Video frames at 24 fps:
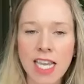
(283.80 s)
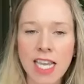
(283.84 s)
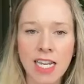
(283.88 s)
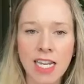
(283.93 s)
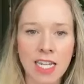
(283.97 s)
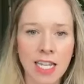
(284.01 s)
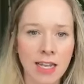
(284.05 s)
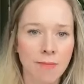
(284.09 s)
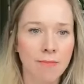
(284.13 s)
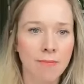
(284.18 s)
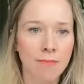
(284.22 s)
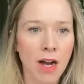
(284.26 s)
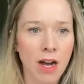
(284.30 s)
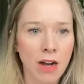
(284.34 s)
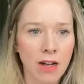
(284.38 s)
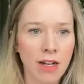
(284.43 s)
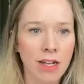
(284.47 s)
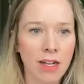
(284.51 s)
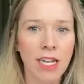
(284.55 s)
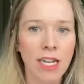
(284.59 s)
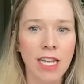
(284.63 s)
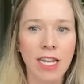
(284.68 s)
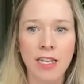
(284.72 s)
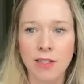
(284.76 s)
in
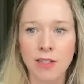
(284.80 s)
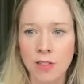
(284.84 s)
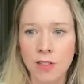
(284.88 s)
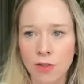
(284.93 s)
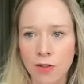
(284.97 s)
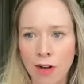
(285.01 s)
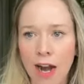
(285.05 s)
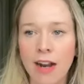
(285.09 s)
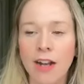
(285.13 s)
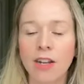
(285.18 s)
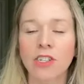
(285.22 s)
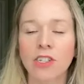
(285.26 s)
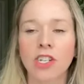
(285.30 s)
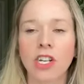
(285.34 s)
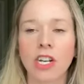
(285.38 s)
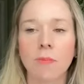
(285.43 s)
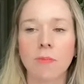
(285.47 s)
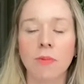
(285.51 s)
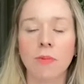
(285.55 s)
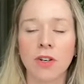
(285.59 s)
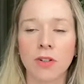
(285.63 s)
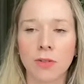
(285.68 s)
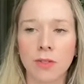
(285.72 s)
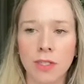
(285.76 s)
marketing and strategy,
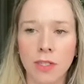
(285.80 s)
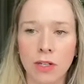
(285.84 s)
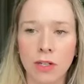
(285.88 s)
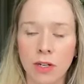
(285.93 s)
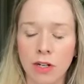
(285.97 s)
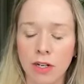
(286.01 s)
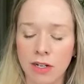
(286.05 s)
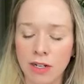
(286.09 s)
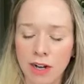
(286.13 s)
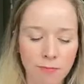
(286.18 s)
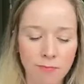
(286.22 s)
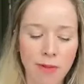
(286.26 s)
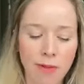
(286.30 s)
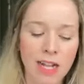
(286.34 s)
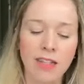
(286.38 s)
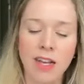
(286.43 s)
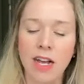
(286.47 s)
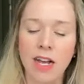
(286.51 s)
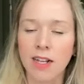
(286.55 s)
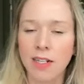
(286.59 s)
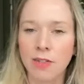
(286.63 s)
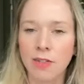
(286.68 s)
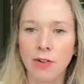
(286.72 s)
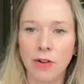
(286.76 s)
but also my
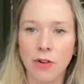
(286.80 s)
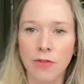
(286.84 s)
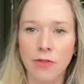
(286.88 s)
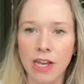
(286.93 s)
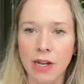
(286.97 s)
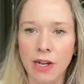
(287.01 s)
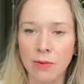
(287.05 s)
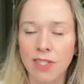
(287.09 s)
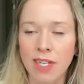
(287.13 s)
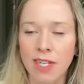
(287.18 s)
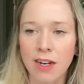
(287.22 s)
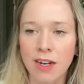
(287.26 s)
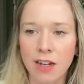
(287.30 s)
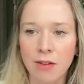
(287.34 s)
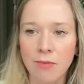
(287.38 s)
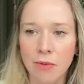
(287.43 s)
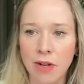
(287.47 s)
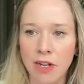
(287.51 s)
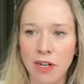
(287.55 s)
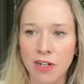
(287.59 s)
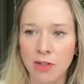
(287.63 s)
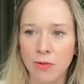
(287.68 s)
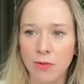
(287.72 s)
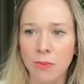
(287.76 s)
last role there was in
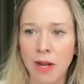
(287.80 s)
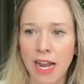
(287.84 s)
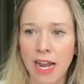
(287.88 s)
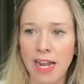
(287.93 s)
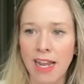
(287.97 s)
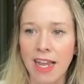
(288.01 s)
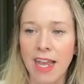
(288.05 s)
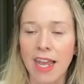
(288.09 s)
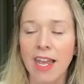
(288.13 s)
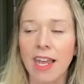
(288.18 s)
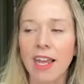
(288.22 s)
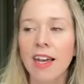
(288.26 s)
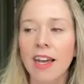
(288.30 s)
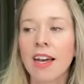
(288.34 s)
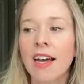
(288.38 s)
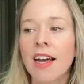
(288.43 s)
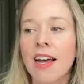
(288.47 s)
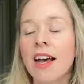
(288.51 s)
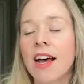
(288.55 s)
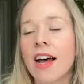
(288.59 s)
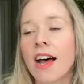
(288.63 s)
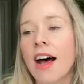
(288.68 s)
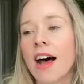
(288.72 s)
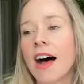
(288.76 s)
commercial banking.
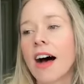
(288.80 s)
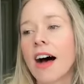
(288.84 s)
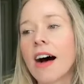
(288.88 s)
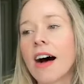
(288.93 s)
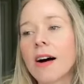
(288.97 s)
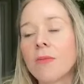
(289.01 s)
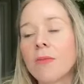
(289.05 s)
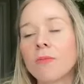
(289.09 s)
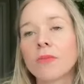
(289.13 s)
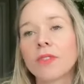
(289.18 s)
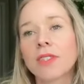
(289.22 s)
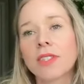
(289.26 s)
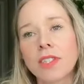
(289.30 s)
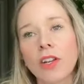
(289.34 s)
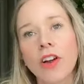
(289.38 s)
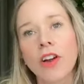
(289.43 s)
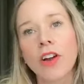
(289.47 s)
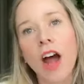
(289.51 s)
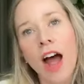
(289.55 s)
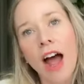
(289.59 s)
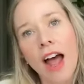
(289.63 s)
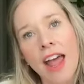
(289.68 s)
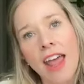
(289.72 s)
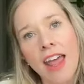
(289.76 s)
So
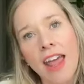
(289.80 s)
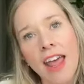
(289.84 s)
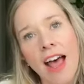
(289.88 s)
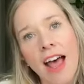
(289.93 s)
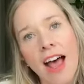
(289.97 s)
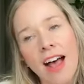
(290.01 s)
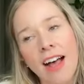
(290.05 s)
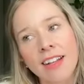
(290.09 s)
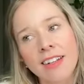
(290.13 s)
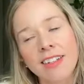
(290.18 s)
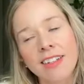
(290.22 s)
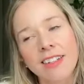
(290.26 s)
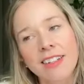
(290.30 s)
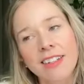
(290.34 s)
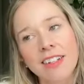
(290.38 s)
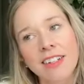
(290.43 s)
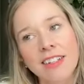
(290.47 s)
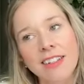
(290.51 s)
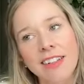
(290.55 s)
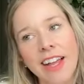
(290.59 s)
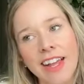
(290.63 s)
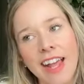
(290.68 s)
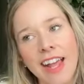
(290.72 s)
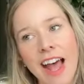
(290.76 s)
I had
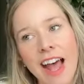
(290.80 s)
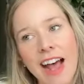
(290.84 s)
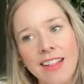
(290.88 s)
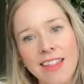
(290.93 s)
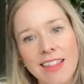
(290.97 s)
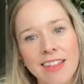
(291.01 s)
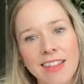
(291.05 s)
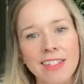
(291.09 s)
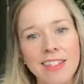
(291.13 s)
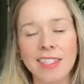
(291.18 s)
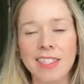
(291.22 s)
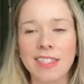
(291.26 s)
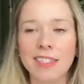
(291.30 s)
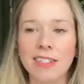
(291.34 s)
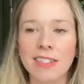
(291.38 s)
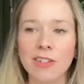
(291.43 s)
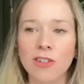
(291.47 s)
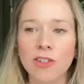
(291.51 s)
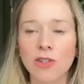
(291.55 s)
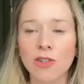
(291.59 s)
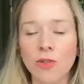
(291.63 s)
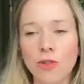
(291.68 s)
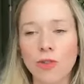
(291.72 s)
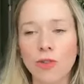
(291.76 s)
this
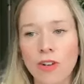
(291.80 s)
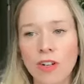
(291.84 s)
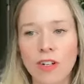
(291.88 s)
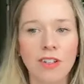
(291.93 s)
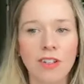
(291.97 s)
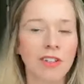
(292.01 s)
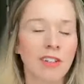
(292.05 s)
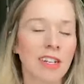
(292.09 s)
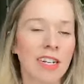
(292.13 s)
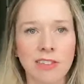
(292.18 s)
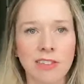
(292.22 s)
short,